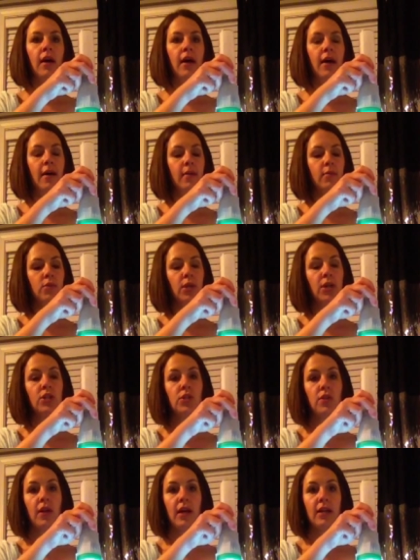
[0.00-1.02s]
um, trace
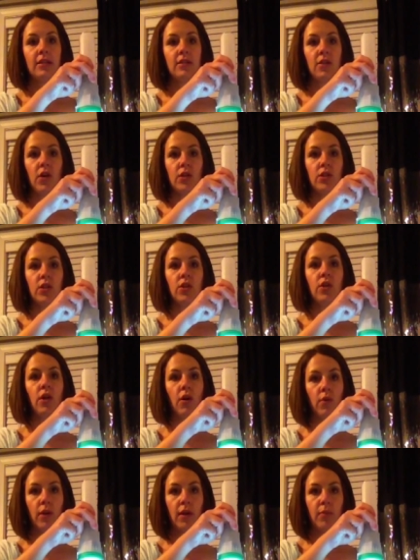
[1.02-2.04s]
your lines onto your
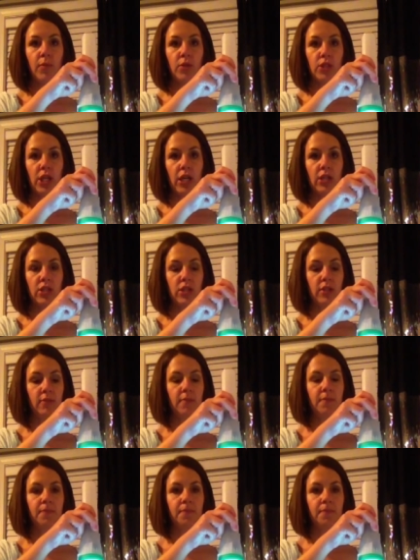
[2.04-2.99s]
conic projection.